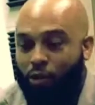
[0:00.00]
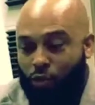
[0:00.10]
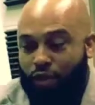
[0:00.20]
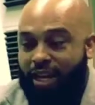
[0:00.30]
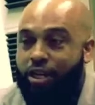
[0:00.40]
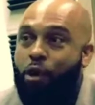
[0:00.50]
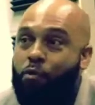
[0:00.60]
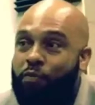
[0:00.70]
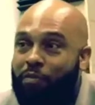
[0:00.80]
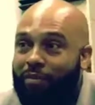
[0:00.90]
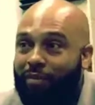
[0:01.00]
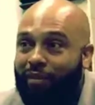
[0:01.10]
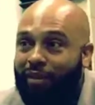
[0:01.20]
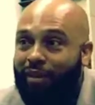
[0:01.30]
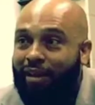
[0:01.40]
So you take note.
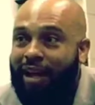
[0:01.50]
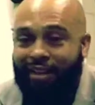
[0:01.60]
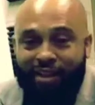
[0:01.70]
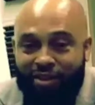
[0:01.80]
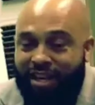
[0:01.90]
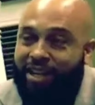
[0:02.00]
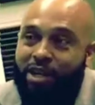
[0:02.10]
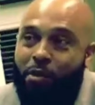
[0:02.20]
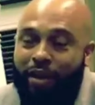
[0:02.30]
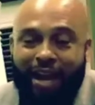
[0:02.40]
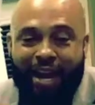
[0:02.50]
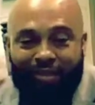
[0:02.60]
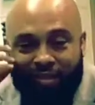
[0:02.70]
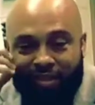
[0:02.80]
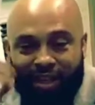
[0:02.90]
And then you take note. And I
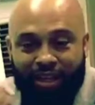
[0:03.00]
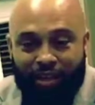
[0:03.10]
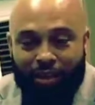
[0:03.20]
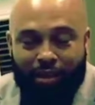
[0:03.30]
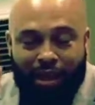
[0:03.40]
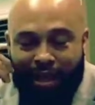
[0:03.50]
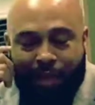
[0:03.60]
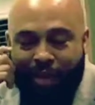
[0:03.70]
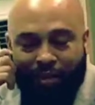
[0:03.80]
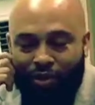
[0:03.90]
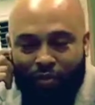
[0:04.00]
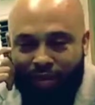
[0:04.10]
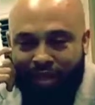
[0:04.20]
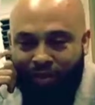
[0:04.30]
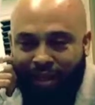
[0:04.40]
had this thing, I'm not going to do
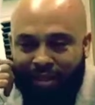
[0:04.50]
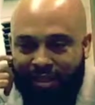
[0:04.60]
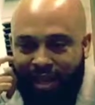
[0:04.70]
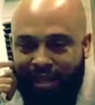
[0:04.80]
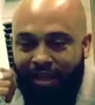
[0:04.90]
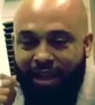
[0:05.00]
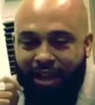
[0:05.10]
that so I can say it.